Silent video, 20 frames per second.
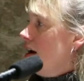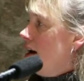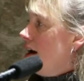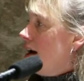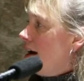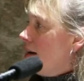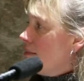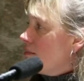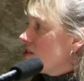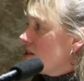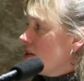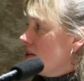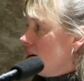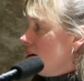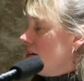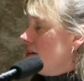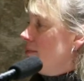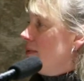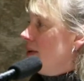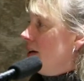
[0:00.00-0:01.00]
So there
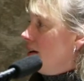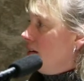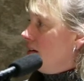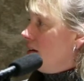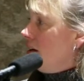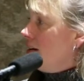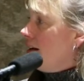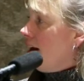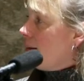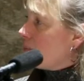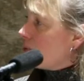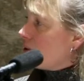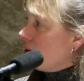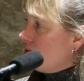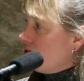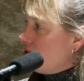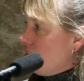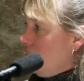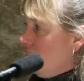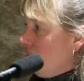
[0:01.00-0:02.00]
have been a number of
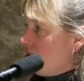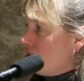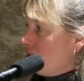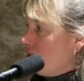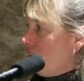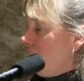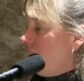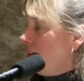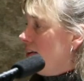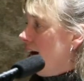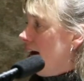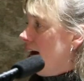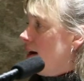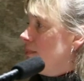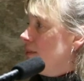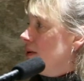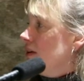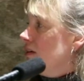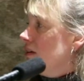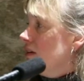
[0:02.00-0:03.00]
changes that have
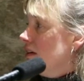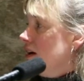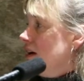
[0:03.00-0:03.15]
happened.